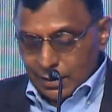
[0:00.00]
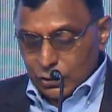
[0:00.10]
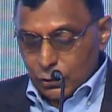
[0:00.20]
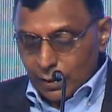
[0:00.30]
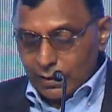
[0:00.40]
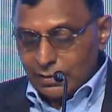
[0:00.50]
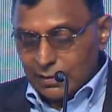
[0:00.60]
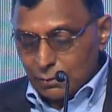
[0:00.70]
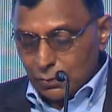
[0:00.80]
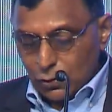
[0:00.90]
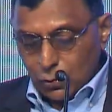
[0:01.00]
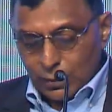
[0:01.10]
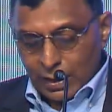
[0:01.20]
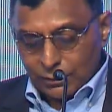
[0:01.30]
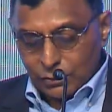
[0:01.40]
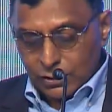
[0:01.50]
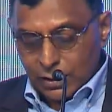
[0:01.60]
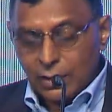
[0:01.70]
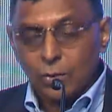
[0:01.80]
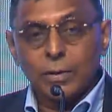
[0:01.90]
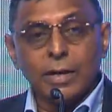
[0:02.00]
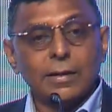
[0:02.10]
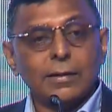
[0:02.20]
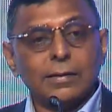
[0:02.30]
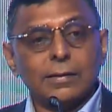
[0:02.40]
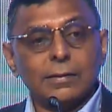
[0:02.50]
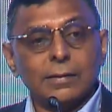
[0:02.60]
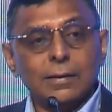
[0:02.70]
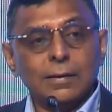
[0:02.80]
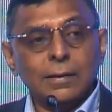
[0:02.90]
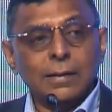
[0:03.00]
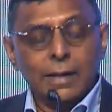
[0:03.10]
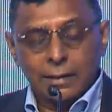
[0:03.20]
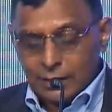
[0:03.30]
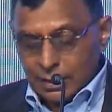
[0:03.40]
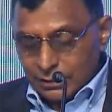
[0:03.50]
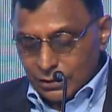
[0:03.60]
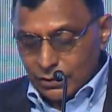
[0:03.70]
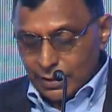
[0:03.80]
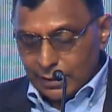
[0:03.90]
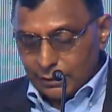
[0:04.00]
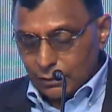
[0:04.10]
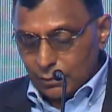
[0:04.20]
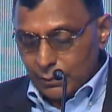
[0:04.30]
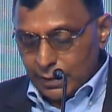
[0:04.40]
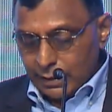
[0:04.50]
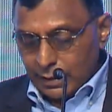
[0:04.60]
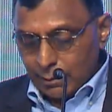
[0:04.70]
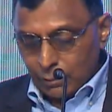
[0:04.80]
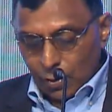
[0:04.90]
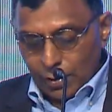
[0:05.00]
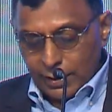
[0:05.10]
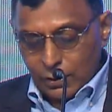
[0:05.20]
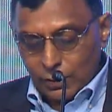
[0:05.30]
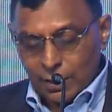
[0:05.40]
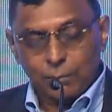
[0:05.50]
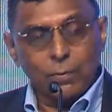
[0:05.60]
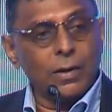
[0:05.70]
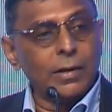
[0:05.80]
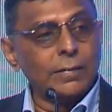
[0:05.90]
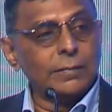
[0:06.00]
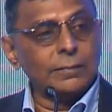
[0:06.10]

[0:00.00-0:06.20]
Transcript: And surely some of you will have to start looking at transitioning from being an employee to an employer.